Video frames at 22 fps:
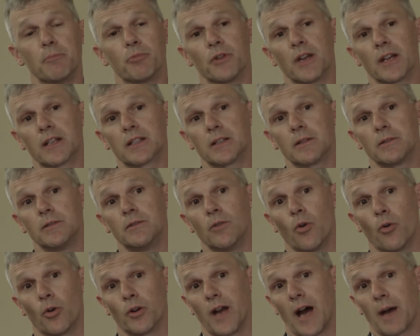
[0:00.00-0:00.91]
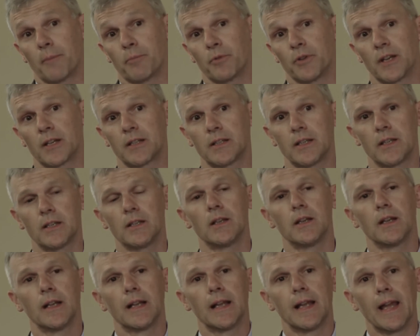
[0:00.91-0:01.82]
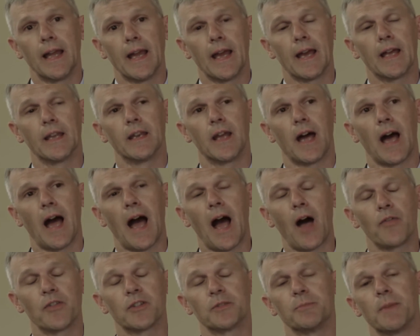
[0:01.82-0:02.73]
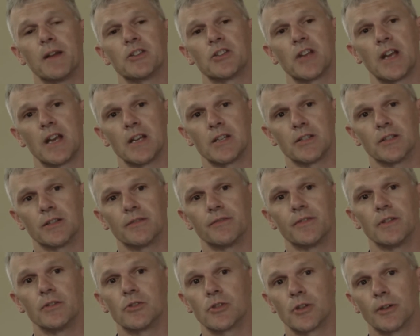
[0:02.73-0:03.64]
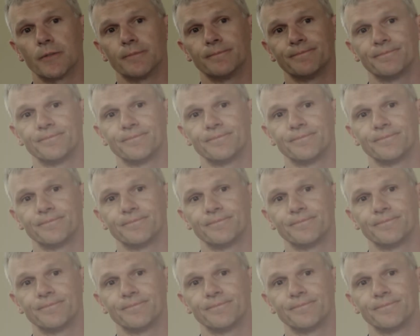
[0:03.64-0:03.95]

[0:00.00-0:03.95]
predicted or not predicted, and how this may change in the future.